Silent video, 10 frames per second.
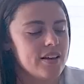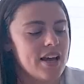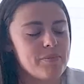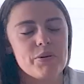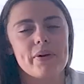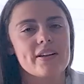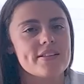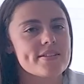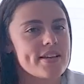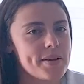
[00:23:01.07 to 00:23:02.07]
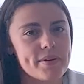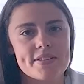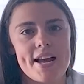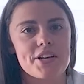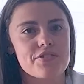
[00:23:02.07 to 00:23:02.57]
I've been wearing the same
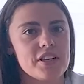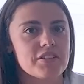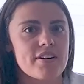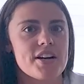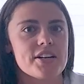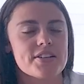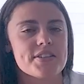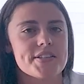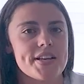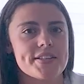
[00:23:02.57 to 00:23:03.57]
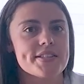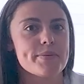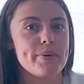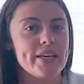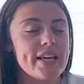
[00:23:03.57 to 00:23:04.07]
exact trail runners since the
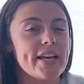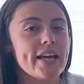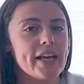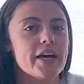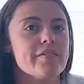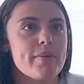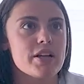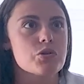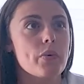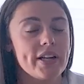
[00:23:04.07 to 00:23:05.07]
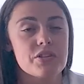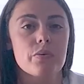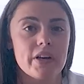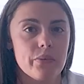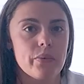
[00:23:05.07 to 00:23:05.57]
beginning of my
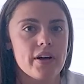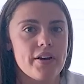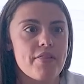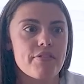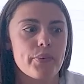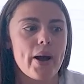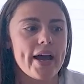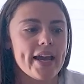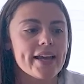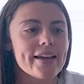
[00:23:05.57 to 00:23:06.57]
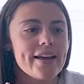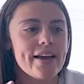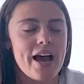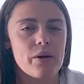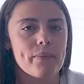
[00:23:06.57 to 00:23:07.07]
2021 through hike.
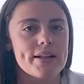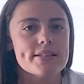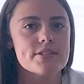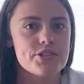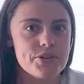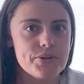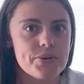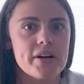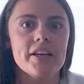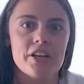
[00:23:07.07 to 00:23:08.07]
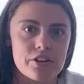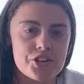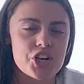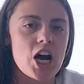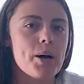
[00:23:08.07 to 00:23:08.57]
I went to a gear
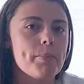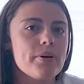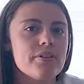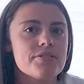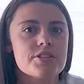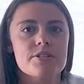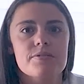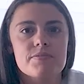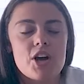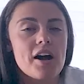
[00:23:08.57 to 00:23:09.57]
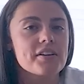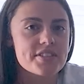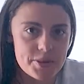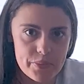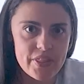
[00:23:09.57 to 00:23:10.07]
shop, talked to
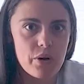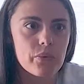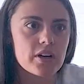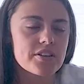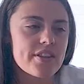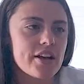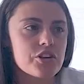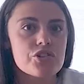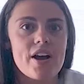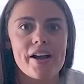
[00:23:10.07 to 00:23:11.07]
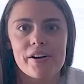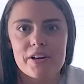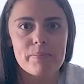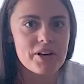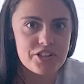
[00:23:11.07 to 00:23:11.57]
someone that worked there, try on a
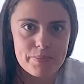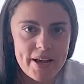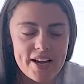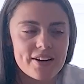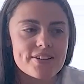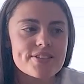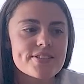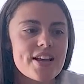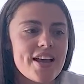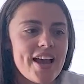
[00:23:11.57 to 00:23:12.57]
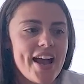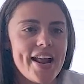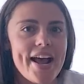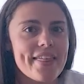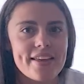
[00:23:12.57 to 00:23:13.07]
bunch of pairs, and
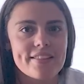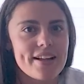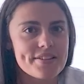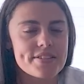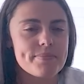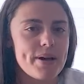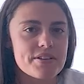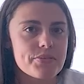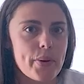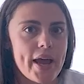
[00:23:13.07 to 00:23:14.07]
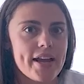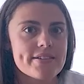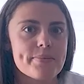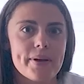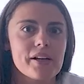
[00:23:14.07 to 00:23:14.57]
I think that's the best way
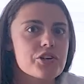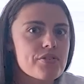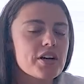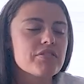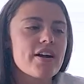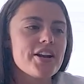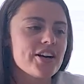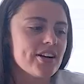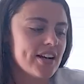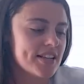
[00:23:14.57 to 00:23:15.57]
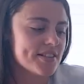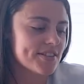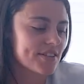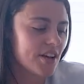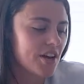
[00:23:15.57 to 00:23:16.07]
to pick a trail runner.
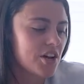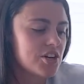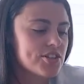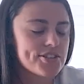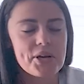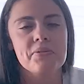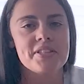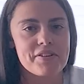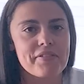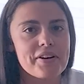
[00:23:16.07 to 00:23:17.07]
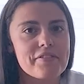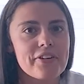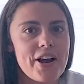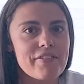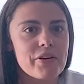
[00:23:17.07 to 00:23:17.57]
It's so different
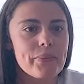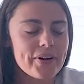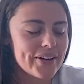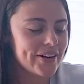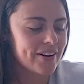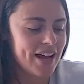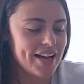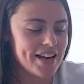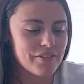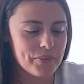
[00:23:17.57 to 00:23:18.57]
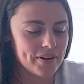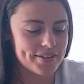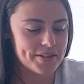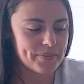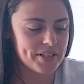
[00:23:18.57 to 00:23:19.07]
for everyone. I never want
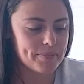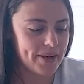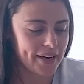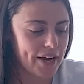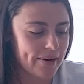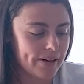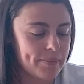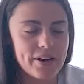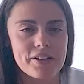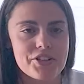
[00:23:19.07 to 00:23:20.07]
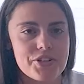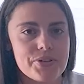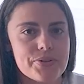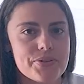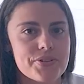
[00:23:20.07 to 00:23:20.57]
someone to pick out a pair of
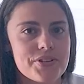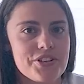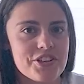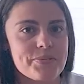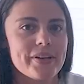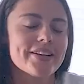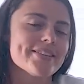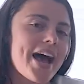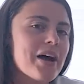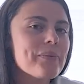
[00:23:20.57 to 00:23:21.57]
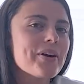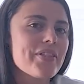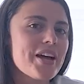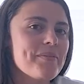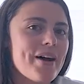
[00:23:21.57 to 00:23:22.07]
shoes just because I wear
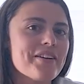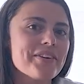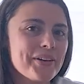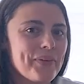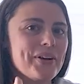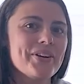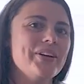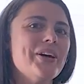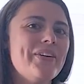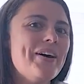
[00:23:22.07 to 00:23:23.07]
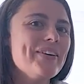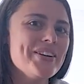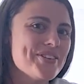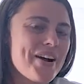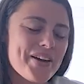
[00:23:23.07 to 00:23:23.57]
them. I really want you to go out and
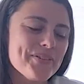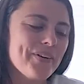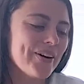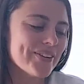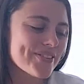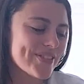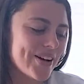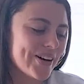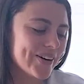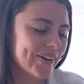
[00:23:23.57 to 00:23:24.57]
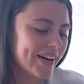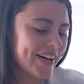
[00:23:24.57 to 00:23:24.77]
try them all. So